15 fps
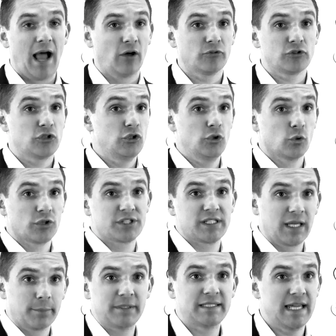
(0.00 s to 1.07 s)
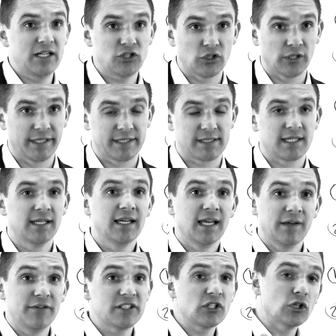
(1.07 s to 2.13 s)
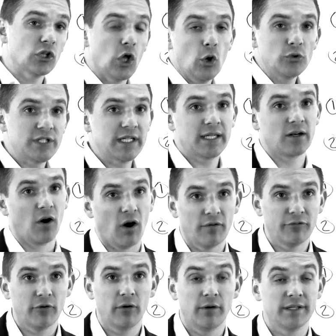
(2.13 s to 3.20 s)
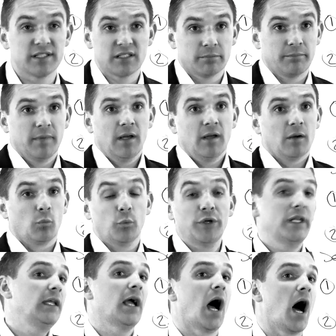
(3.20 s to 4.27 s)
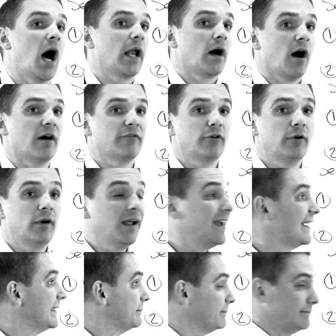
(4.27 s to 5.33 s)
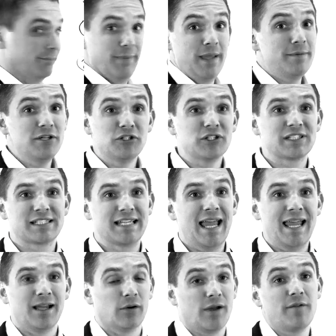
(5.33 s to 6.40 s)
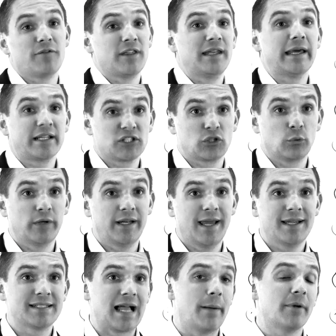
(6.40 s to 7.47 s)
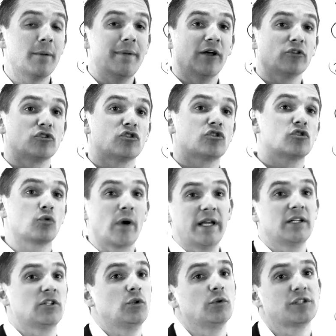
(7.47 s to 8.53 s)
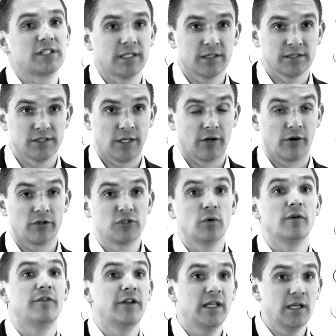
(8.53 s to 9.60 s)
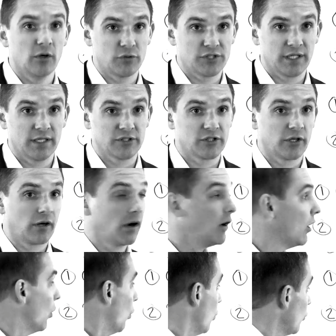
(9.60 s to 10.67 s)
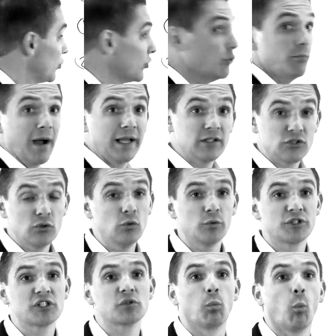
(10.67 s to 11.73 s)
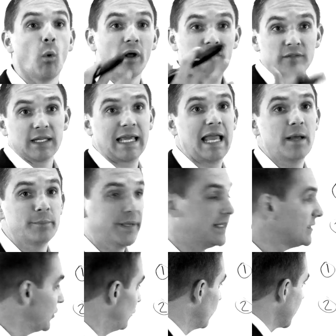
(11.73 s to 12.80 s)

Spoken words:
out to your segmentation list. If it's a low ticket offer, it's a really hot offer, maybe you just say, okay, for the next 3 days, I'm gonna mail straight to a sales letter or to a video sales letter. Or you might do, which is one of the campaigns